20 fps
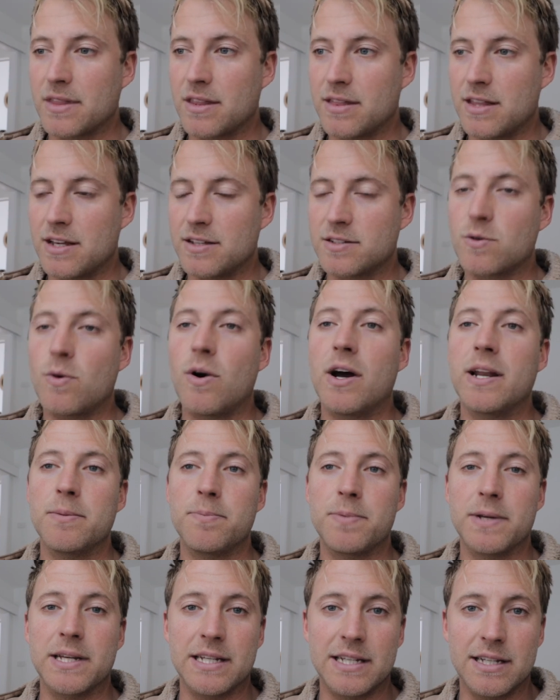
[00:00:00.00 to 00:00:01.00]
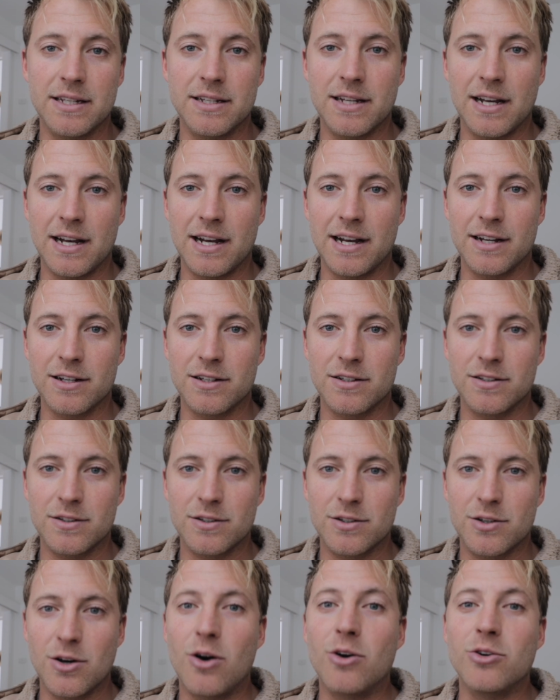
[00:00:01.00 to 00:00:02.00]
there's quite a big
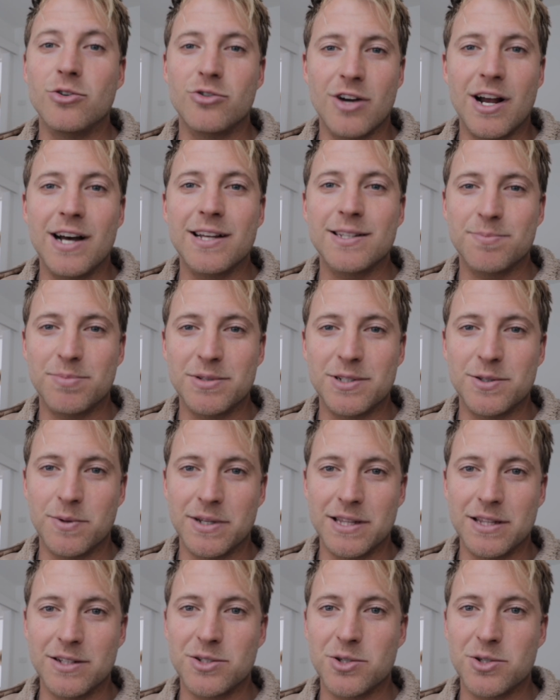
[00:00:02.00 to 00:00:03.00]
contrast between the